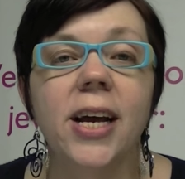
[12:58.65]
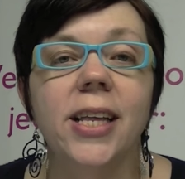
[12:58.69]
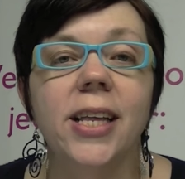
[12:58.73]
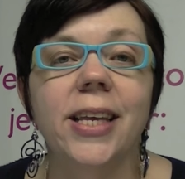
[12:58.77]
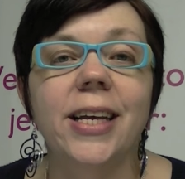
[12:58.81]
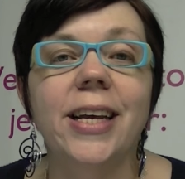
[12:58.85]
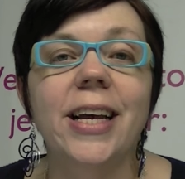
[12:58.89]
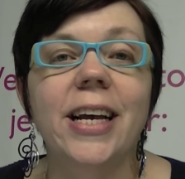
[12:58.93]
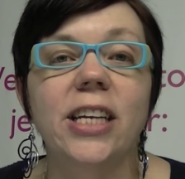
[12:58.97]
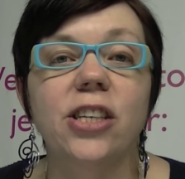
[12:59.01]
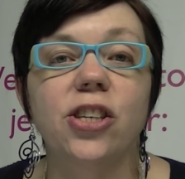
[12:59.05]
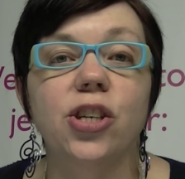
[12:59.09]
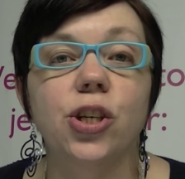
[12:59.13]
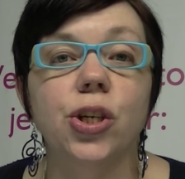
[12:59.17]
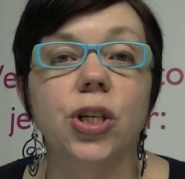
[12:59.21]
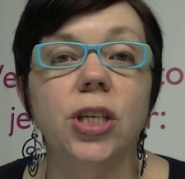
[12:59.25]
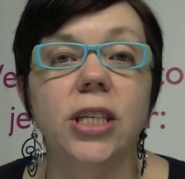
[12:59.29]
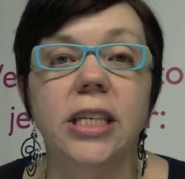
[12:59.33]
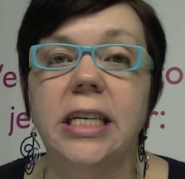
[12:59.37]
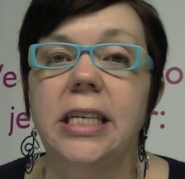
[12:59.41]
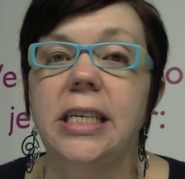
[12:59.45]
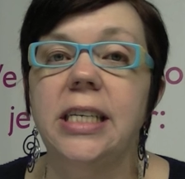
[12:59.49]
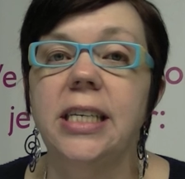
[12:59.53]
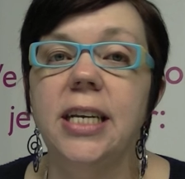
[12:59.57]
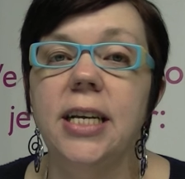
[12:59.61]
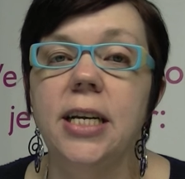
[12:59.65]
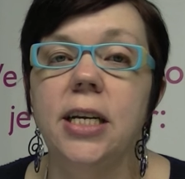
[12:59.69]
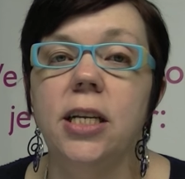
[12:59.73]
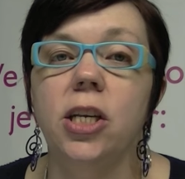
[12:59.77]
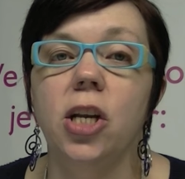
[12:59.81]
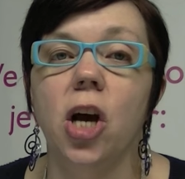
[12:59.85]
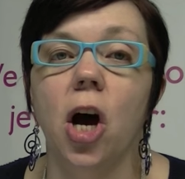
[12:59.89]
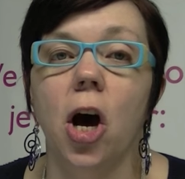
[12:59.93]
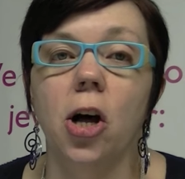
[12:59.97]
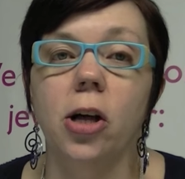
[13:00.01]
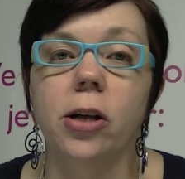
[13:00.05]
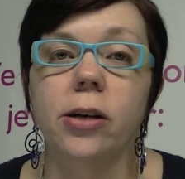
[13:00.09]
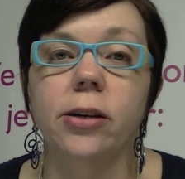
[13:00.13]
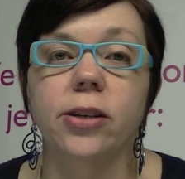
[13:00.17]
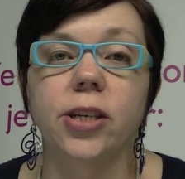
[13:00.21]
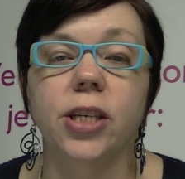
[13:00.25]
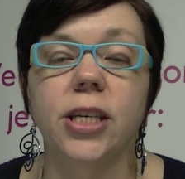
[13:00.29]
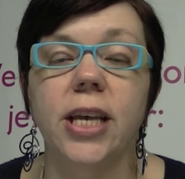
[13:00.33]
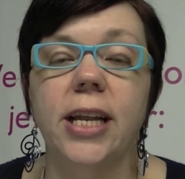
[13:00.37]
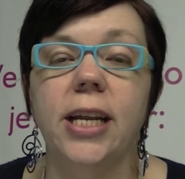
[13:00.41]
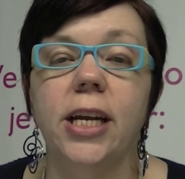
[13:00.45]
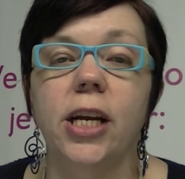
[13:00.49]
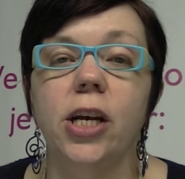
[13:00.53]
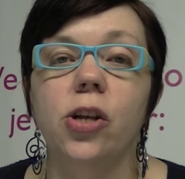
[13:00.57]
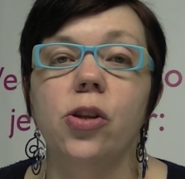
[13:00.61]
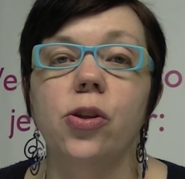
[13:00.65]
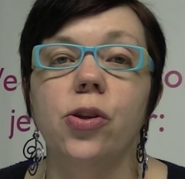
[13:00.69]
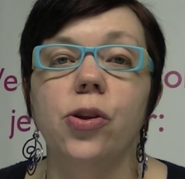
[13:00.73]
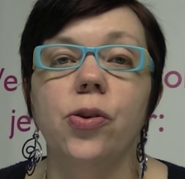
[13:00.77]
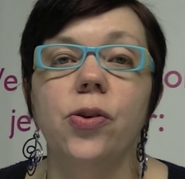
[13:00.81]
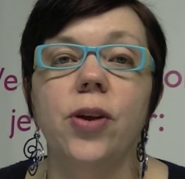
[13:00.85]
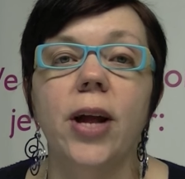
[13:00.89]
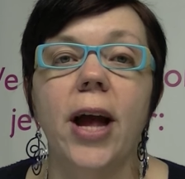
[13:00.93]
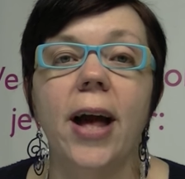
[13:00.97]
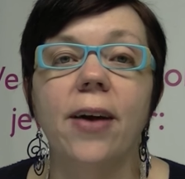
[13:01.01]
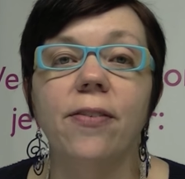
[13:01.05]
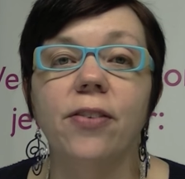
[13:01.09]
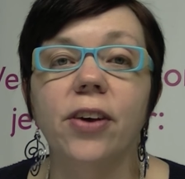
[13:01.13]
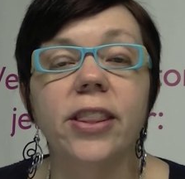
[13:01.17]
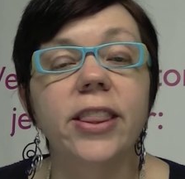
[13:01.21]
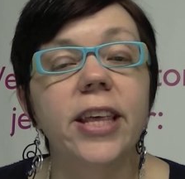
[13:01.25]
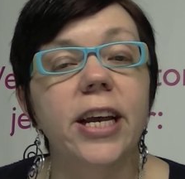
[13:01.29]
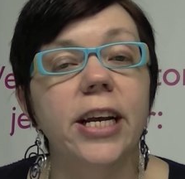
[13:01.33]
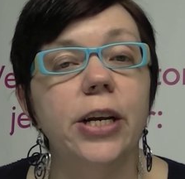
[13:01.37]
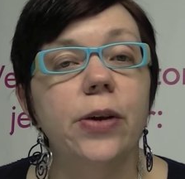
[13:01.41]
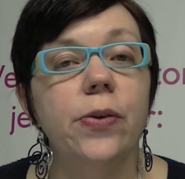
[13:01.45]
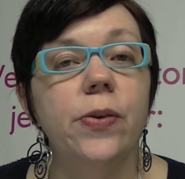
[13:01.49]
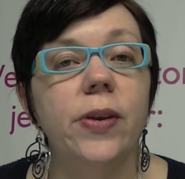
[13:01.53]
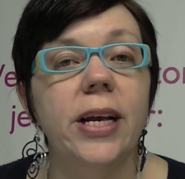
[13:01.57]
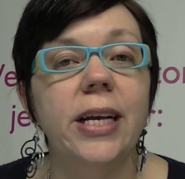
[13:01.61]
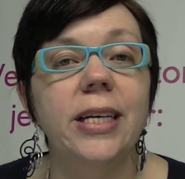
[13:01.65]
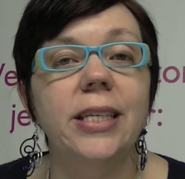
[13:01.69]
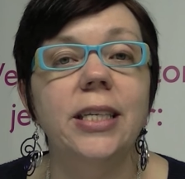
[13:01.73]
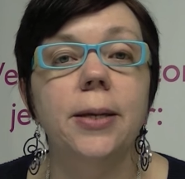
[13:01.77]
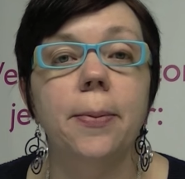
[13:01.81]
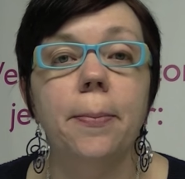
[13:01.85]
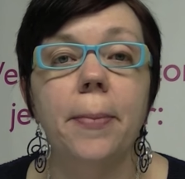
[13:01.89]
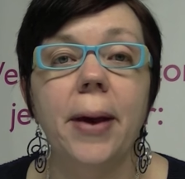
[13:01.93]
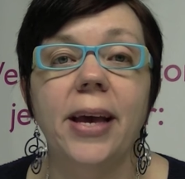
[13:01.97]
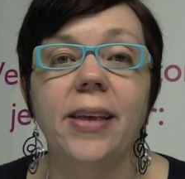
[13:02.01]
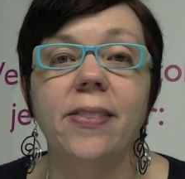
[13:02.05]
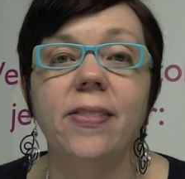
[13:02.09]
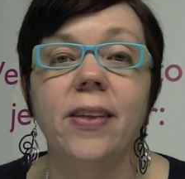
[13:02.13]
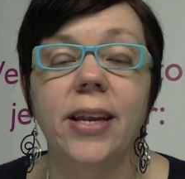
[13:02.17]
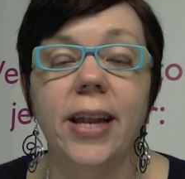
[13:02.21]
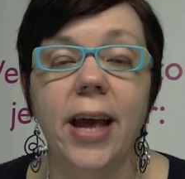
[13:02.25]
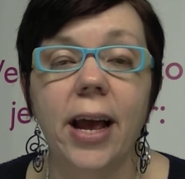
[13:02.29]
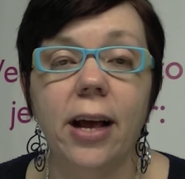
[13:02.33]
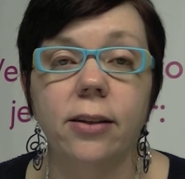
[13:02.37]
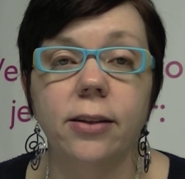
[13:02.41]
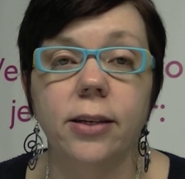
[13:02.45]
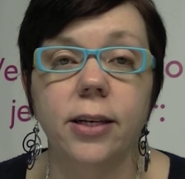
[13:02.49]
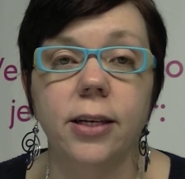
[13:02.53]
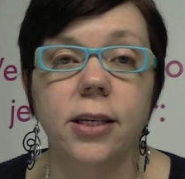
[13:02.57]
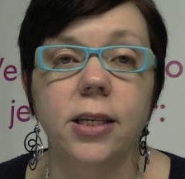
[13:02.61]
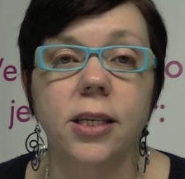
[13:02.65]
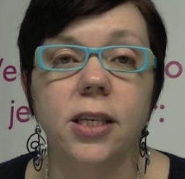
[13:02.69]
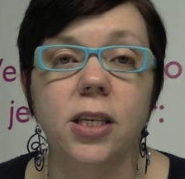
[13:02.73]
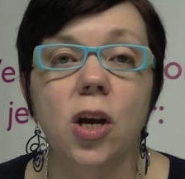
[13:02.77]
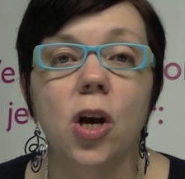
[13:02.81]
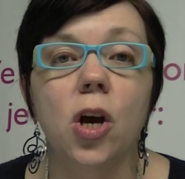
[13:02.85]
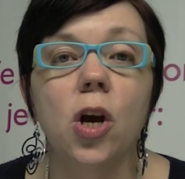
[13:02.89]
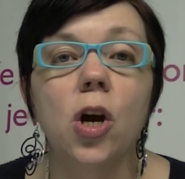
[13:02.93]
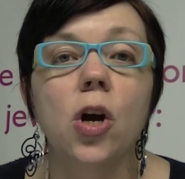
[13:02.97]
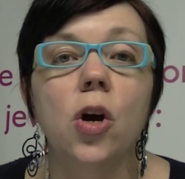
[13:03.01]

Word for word: The kits are $16 and include everything you need to make the necklace.